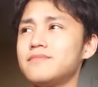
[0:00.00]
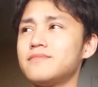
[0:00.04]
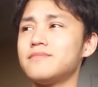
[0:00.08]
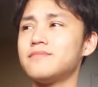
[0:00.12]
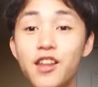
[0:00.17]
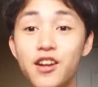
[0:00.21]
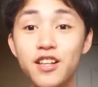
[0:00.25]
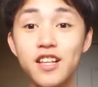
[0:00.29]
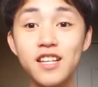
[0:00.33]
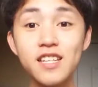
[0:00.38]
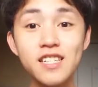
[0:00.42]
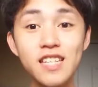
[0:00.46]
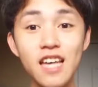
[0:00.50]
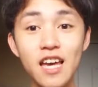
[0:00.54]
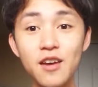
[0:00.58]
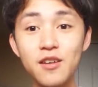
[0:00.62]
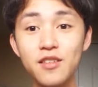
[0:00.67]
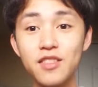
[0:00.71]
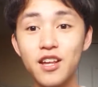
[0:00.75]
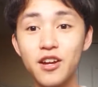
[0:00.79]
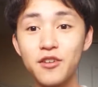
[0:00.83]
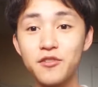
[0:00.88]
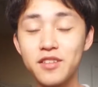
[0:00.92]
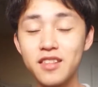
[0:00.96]
they're the
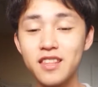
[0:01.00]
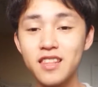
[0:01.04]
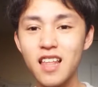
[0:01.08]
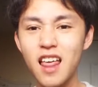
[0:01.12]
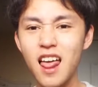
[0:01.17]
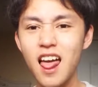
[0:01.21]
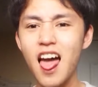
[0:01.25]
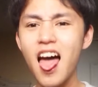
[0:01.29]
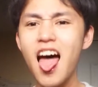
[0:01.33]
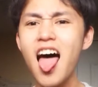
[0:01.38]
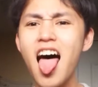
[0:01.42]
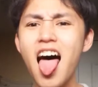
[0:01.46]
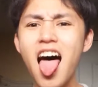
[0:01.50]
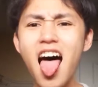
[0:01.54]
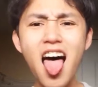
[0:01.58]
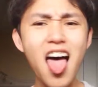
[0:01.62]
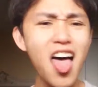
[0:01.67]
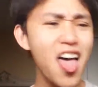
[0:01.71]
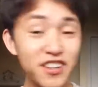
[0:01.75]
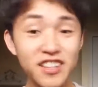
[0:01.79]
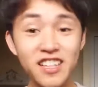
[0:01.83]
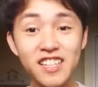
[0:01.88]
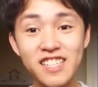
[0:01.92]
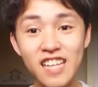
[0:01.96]
same they're
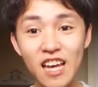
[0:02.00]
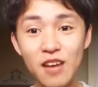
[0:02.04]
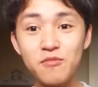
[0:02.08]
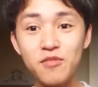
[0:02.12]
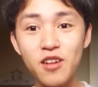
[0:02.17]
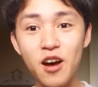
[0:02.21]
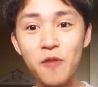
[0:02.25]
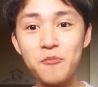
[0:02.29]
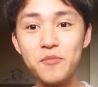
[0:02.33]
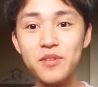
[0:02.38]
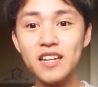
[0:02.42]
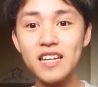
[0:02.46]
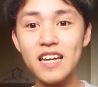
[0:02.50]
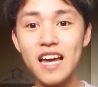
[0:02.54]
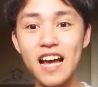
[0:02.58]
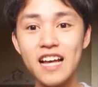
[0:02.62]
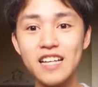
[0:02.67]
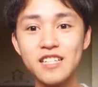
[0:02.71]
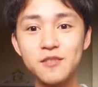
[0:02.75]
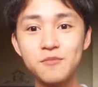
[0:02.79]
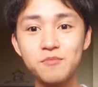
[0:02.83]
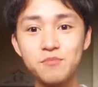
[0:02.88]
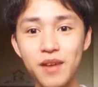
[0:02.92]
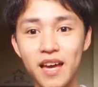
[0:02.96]
ah, they're the same company
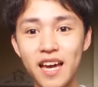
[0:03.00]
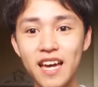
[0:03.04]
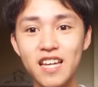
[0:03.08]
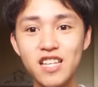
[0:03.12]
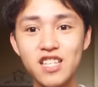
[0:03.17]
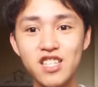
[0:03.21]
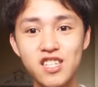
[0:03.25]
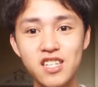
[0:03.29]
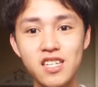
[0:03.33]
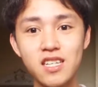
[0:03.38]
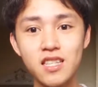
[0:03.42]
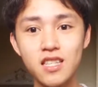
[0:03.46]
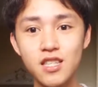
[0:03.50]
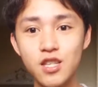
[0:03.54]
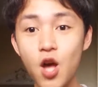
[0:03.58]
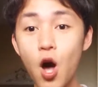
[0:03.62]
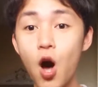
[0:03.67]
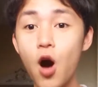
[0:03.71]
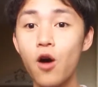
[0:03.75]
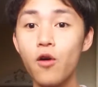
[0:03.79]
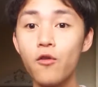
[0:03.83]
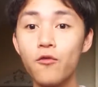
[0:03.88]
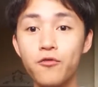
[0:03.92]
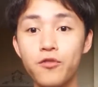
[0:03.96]
as Baejin Jin
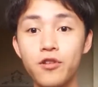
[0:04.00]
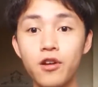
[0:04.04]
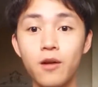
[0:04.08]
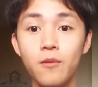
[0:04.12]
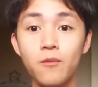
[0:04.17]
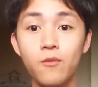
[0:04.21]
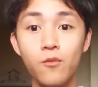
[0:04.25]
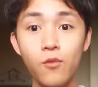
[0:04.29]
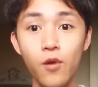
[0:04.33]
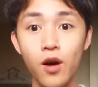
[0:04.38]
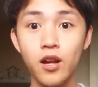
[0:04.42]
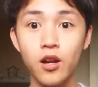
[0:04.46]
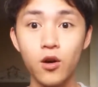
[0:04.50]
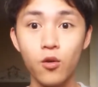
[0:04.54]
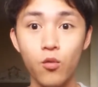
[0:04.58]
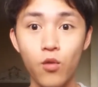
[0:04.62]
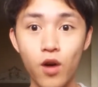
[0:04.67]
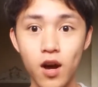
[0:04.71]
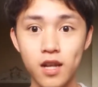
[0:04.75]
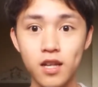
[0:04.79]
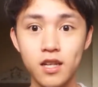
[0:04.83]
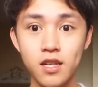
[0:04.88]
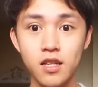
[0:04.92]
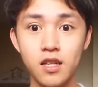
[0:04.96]
Young from
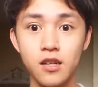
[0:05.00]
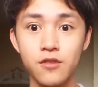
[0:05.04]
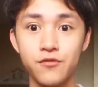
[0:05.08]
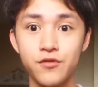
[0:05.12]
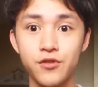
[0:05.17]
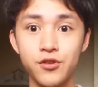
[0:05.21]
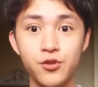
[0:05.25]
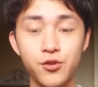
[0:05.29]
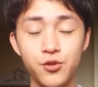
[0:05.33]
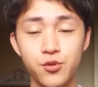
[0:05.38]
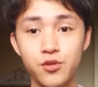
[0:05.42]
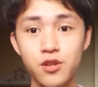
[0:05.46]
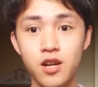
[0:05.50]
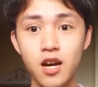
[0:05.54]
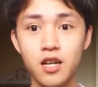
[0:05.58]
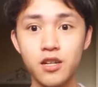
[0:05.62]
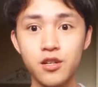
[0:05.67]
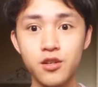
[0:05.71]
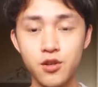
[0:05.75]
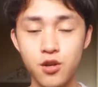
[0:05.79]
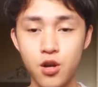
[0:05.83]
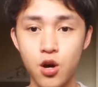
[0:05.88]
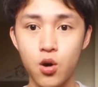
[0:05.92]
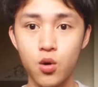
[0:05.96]
101 if you do
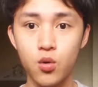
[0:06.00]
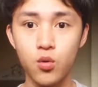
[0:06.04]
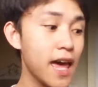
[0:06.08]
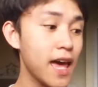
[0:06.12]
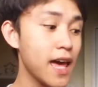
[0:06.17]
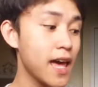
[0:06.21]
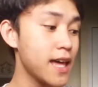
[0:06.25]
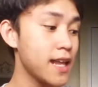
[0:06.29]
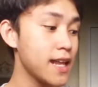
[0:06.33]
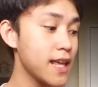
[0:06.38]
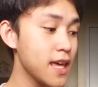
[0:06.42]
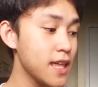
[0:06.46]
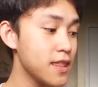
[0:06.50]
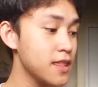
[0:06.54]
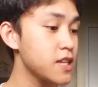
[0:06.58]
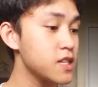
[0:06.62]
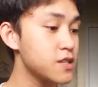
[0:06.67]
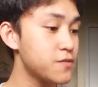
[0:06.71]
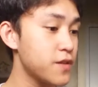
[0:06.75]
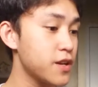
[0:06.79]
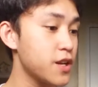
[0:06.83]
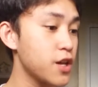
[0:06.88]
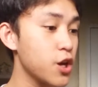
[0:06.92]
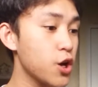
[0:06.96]
not know and in
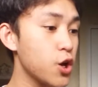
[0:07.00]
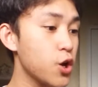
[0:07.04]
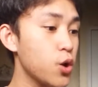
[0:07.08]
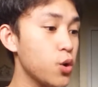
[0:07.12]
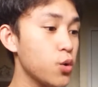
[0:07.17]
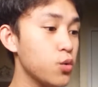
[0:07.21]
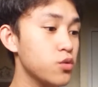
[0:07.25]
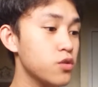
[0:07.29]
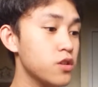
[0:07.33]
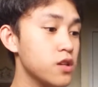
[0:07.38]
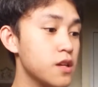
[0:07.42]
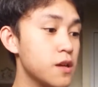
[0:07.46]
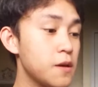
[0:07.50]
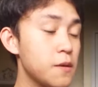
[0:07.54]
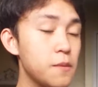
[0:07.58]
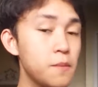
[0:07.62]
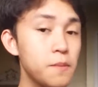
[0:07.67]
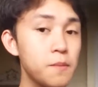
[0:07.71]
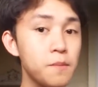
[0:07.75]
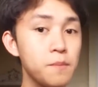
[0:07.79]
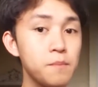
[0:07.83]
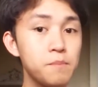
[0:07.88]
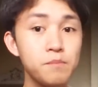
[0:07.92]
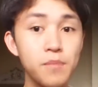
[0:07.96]
this video
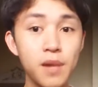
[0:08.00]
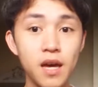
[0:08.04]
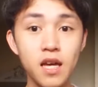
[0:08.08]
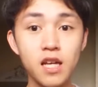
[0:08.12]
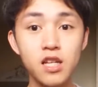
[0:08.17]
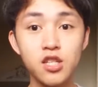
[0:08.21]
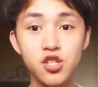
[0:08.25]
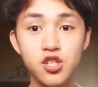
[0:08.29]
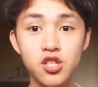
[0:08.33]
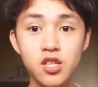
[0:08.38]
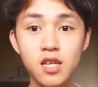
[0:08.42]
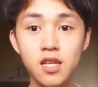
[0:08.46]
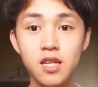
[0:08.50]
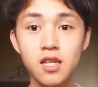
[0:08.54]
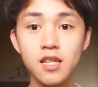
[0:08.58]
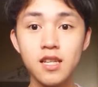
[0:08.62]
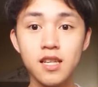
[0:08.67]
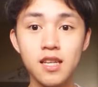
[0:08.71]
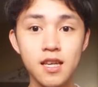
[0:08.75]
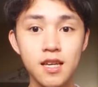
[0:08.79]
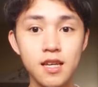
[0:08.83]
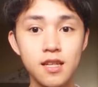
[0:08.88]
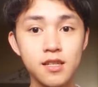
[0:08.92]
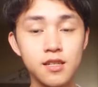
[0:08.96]

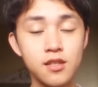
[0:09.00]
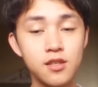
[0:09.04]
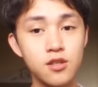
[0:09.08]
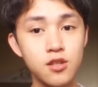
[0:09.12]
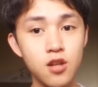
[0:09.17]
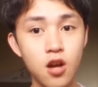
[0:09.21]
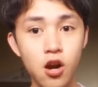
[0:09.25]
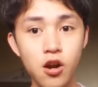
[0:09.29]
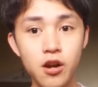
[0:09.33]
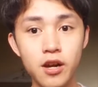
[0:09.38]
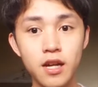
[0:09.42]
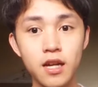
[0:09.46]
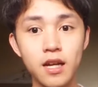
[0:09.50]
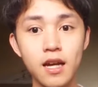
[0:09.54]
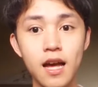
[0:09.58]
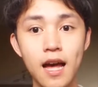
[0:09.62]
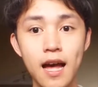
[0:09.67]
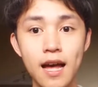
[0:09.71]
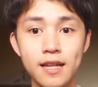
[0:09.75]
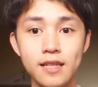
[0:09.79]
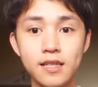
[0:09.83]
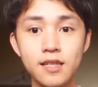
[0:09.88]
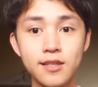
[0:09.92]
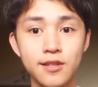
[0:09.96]
Baejin is starring
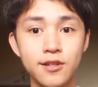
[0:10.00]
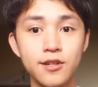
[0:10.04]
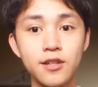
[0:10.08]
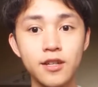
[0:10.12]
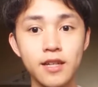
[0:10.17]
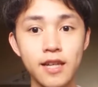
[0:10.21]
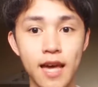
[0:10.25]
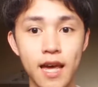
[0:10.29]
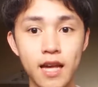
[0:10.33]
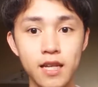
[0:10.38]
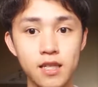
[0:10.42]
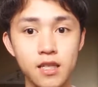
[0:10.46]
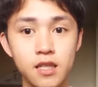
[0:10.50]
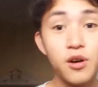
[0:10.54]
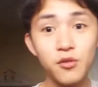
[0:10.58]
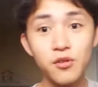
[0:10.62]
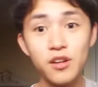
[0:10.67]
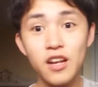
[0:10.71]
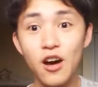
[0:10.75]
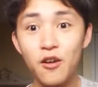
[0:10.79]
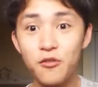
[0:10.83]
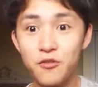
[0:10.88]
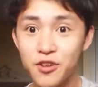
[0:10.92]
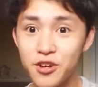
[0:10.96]
as their guest. But
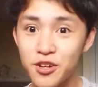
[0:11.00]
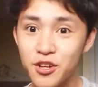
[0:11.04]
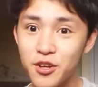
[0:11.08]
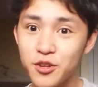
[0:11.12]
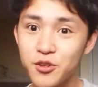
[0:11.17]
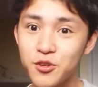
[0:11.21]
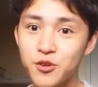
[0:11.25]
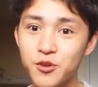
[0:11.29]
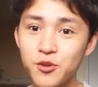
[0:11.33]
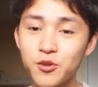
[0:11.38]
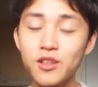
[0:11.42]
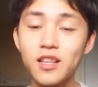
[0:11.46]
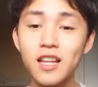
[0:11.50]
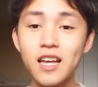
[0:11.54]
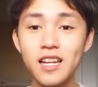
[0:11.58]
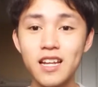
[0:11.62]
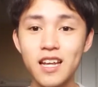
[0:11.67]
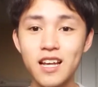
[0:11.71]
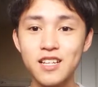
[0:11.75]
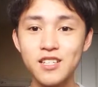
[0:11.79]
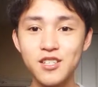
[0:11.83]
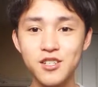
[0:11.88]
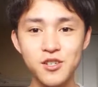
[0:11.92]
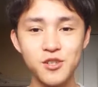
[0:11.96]
without further ado,
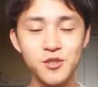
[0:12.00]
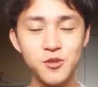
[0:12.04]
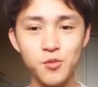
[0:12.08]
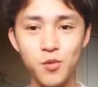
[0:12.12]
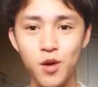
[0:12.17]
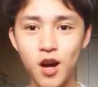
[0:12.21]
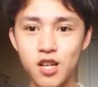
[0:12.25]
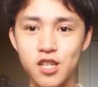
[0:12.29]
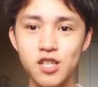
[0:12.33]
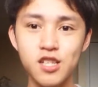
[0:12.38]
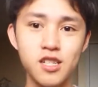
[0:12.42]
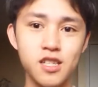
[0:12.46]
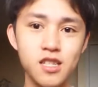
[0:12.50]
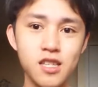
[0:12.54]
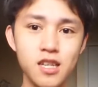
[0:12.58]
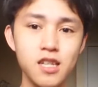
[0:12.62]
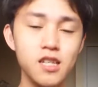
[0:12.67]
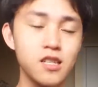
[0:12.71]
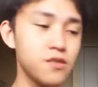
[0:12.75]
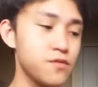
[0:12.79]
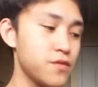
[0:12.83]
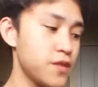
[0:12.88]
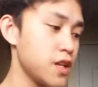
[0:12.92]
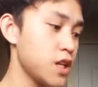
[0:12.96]
let us just watch
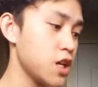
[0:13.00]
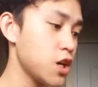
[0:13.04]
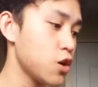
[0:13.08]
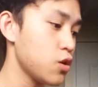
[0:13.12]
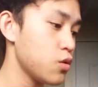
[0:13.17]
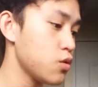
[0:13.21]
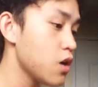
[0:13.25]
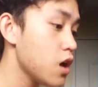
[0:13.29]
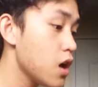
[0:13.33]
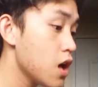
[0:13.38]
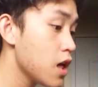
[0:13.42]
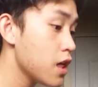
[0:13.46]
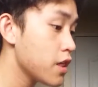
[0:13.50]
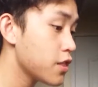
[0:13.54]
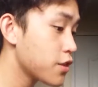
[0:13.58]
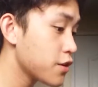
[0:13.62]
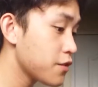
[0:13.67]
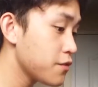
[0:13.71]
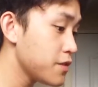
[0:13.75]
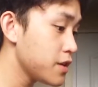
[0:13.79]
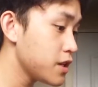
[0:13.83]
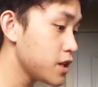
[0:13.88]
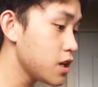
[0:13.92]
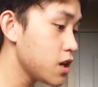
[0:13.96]
this video.
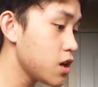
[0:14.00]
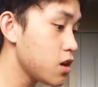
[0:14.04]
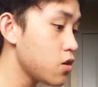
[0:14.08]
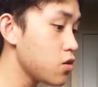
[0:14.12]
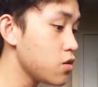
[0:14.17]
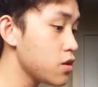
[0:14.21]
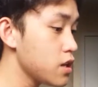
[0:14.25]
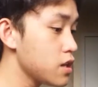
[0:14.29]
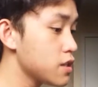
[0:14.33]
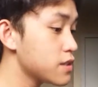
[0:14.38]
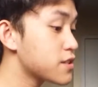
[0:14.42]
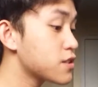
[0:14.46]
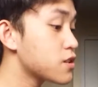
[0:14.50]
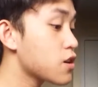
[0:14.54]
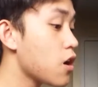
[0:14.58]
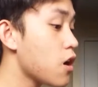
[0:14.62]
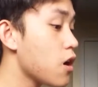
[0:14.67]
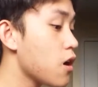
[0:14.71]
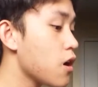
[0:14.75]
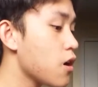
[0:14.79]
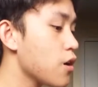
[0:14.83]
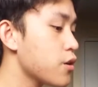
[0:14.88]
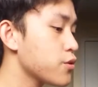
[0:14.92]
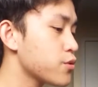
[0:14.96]
Their video is
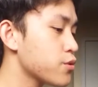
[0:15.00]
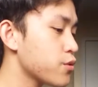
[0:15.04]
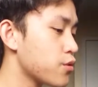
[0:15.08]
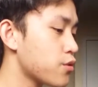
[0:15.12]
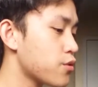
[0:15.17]
called